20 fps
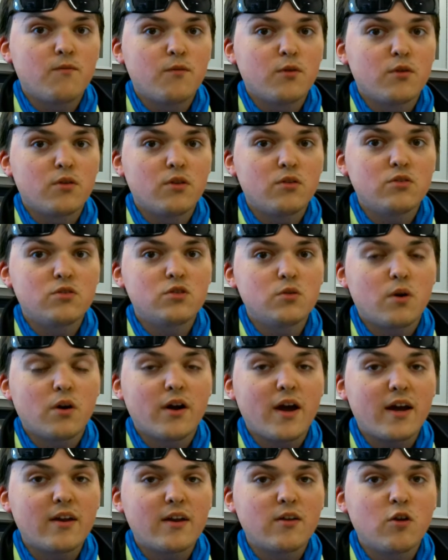for those who
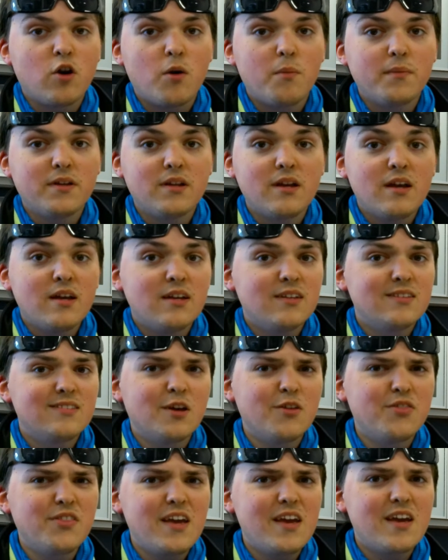are at home and
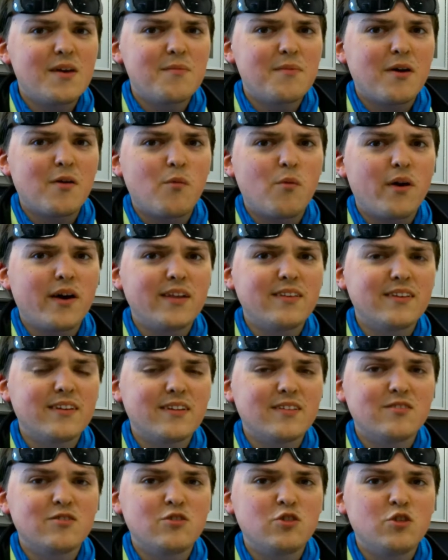still thinking about wanting to
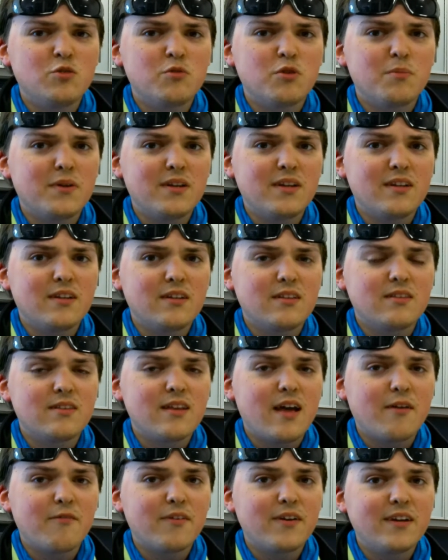get a Subaru but
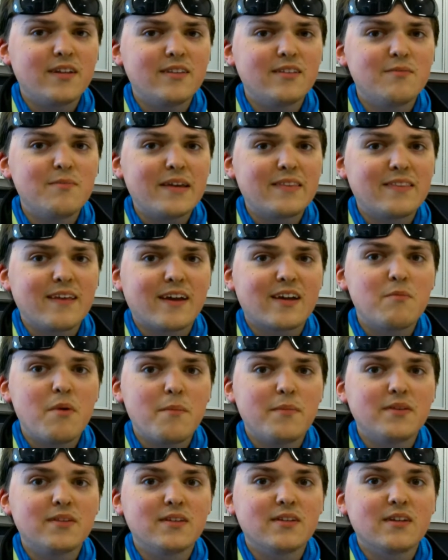not ready to make that
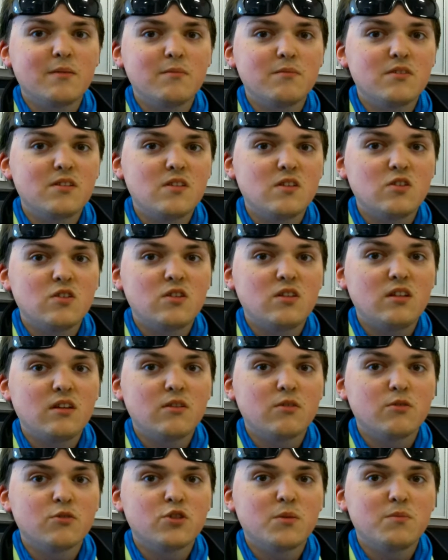commitment to come to the
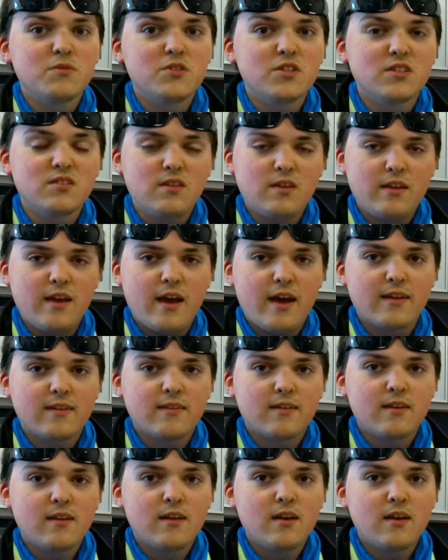dealership just yet.